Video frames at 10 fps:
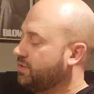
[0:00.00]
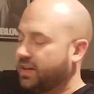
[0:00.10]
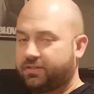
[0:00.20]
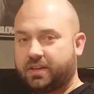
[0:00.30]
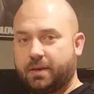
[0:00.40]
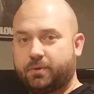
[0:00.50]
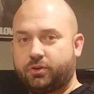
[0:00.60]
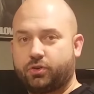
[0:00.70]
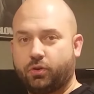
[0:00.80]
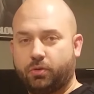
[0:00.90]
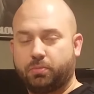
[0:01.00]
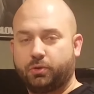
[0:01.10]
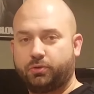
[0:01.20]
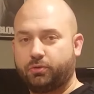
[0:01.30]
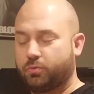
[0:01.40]
SNES game
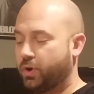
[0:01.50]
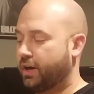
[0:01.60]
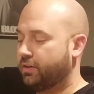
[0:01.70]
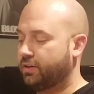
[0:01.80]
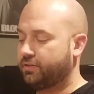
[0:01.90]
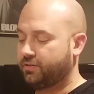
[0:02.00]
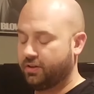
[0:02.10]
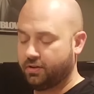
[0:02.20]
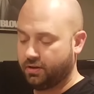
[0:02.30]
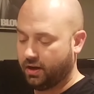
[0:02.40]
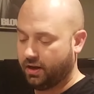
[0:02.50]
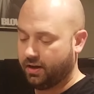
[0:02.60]
controller, Bluetooth wireless,